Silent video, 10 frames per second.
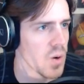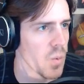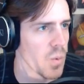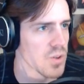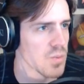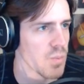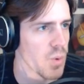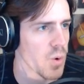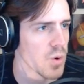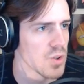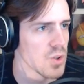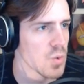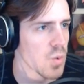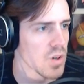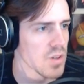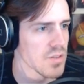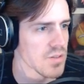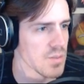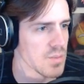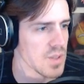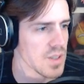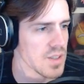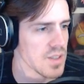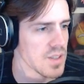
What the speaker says: What more do you want from me?